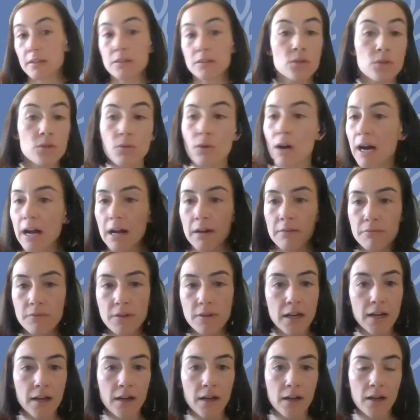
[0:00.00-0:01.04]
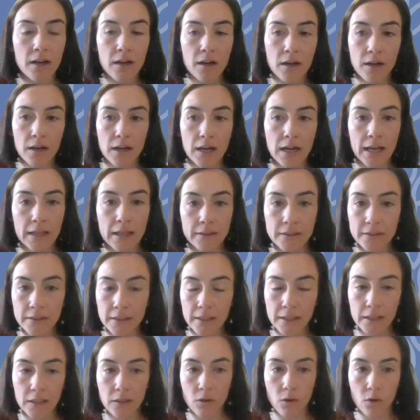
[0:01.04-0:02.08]
You have a
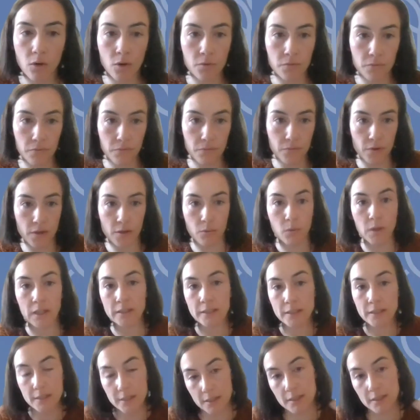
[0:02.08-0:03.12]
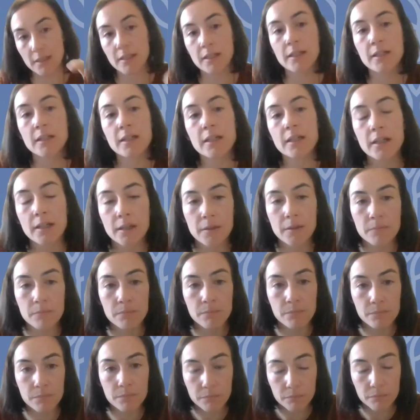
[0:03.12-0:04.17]
detail of what is
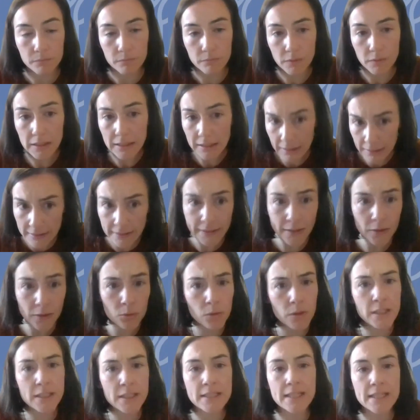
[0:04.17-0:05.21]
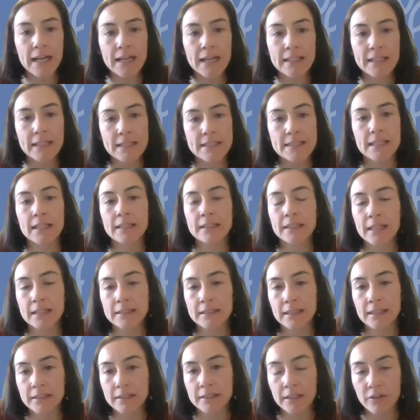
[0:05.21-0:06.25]
linked to these guidelines and
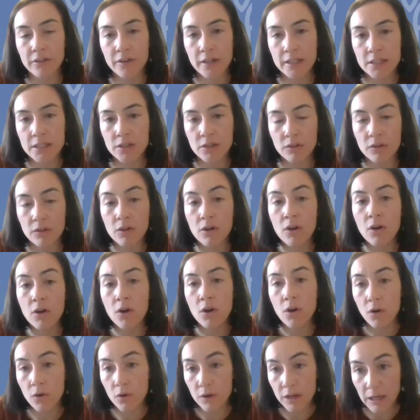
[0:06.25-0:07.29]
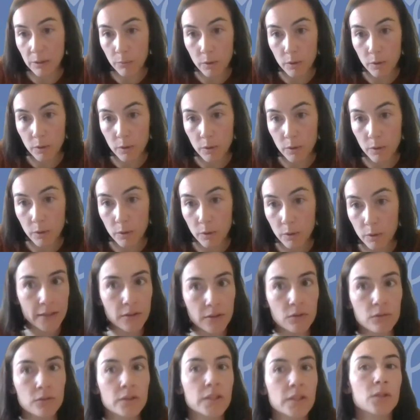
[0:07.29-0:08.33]
data integration on our
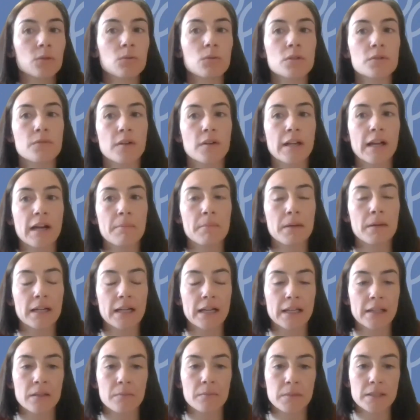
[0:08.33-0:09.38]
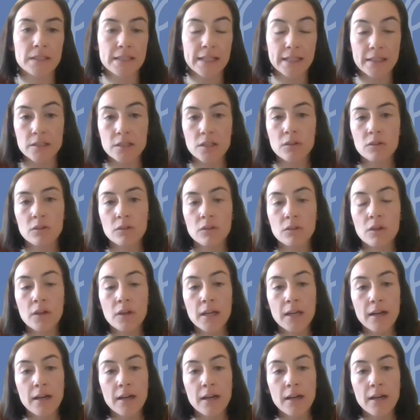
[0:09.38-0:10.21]
website, on the Tools4CAP Academy section.